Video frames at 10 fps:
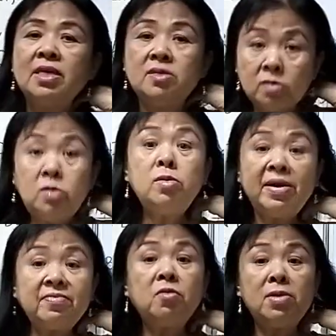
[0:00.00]
So you
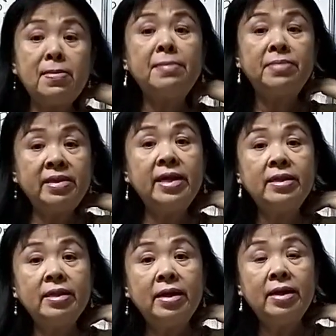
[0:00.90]
have to remember
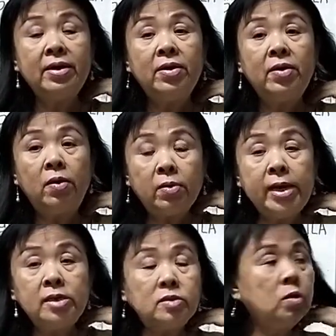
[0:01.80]
that. Okay,